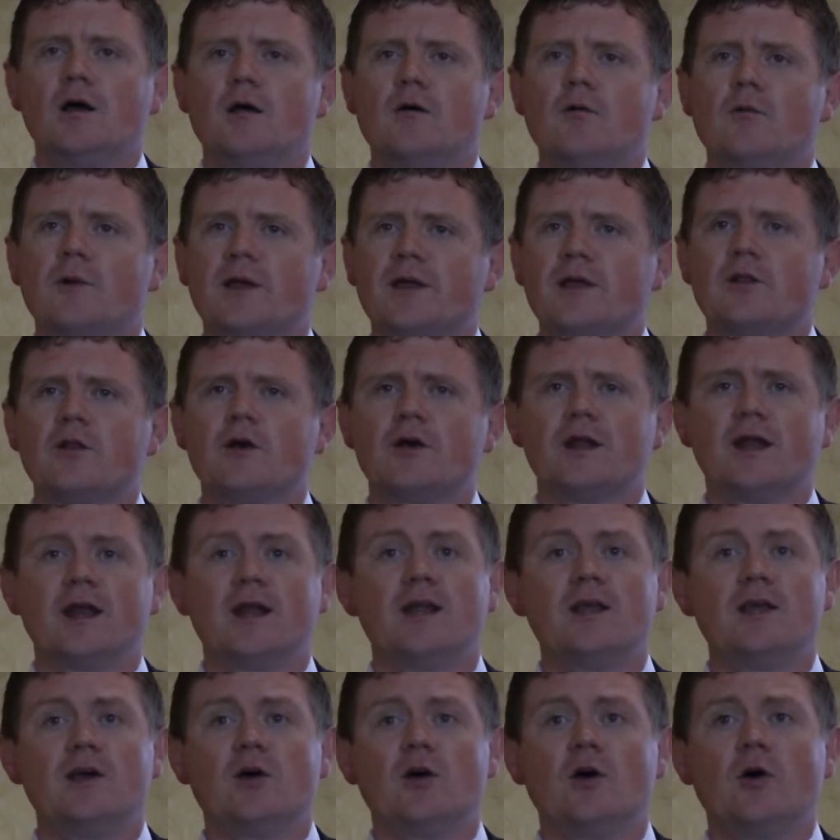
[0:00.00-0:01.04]
We can look at
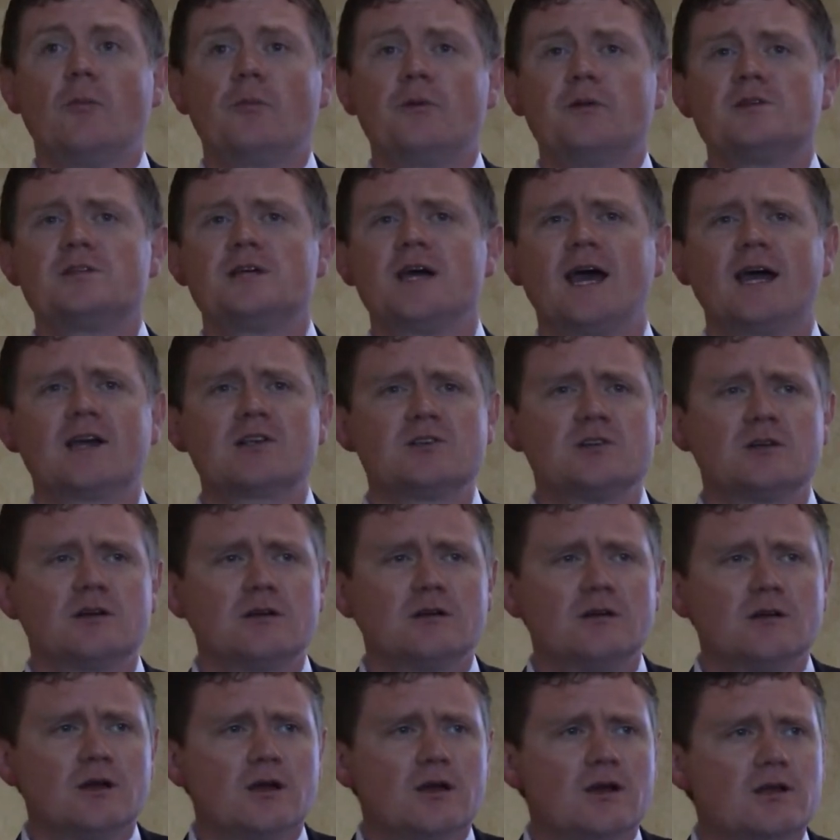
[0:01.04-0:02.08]
any open tax
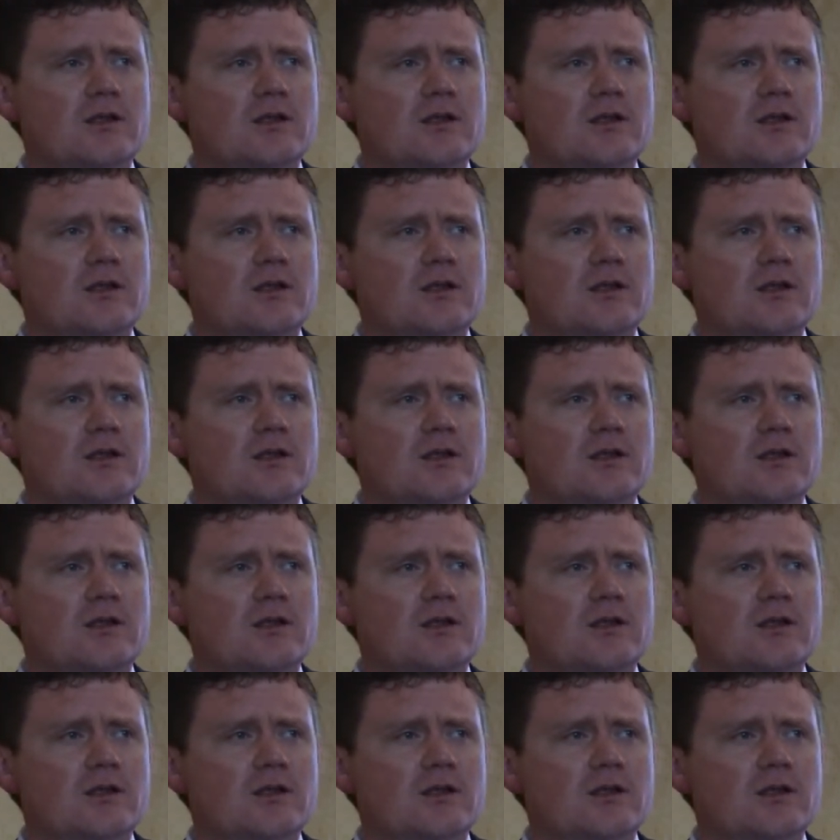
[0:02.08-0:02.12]
year.